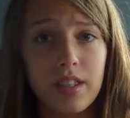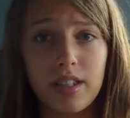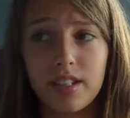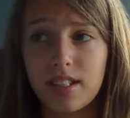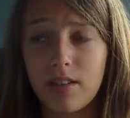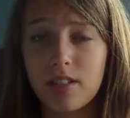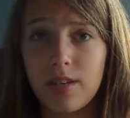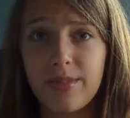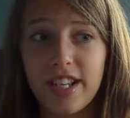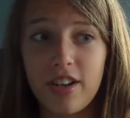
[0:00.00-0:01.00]
the stuff's gonna
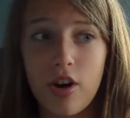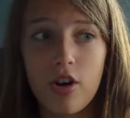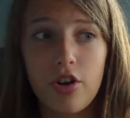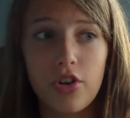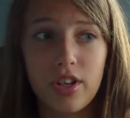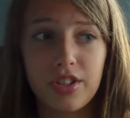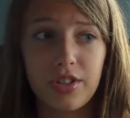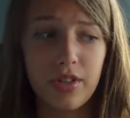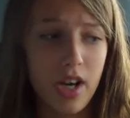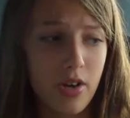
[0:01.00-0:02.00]
be getting harder as you
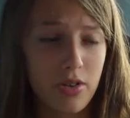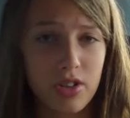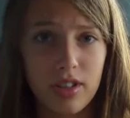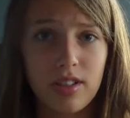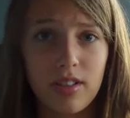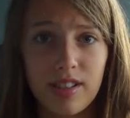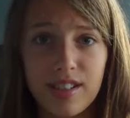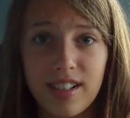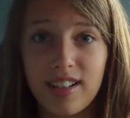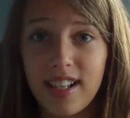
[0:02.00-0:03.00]
go, so listen
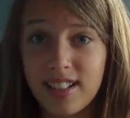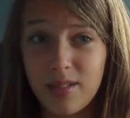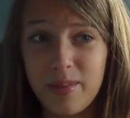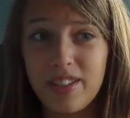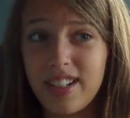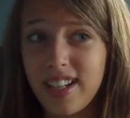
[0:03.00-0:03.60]
to classical music